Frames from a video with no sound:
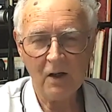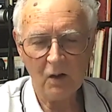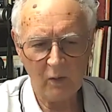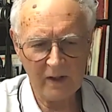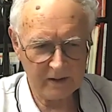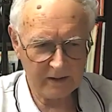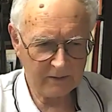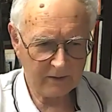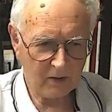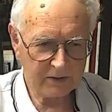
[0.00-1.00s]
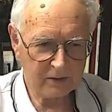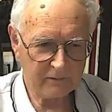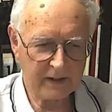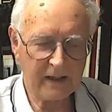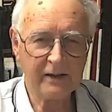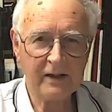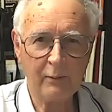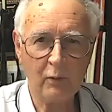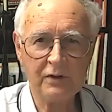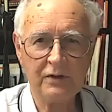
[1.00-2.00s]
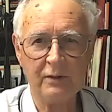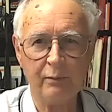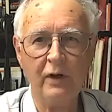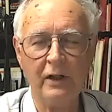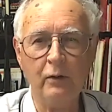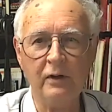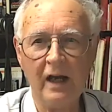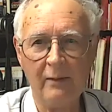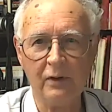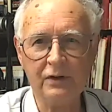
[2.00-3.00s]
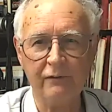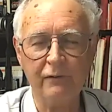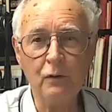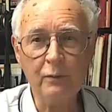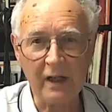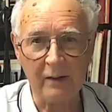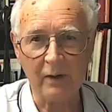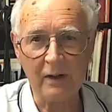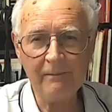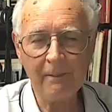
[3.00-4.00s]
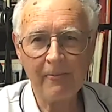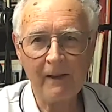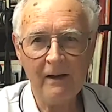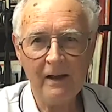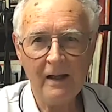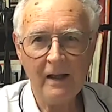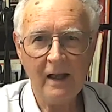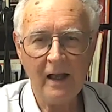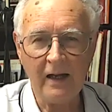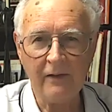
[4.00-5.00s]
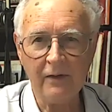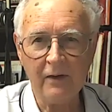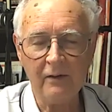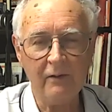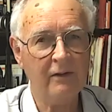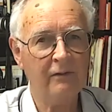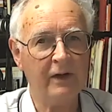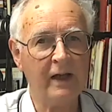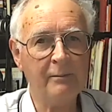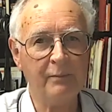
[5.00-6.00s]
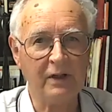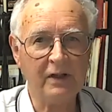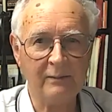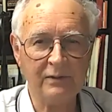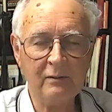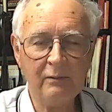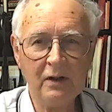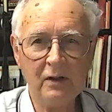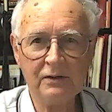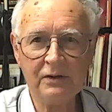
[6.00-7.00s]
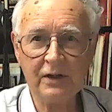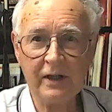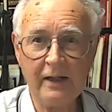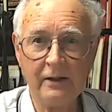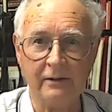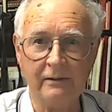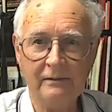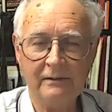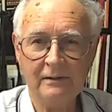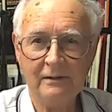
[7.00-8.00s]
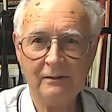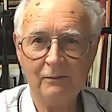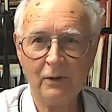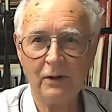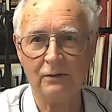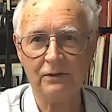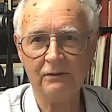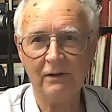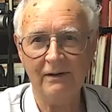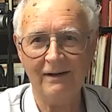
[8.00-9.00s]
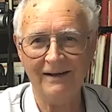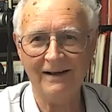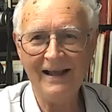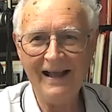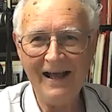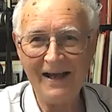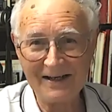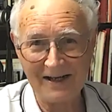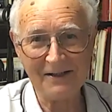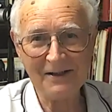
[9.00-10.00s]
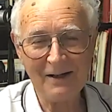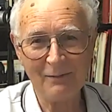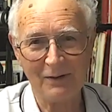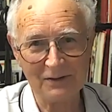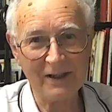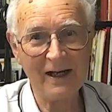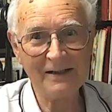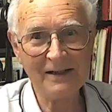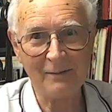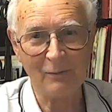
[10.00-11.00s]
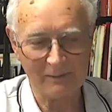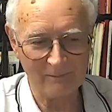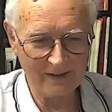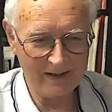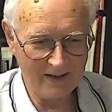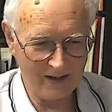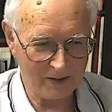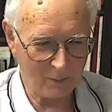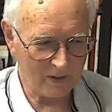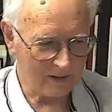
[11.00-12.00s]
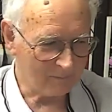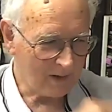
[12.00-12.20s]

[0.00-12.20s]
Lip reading: where to get the idea of a gun camera? Well, this is a pretty good camera. It's a film camera. And the gun bit comes in because it's a Canon. What else? A Canon camera. It's a gun camera. Anyway,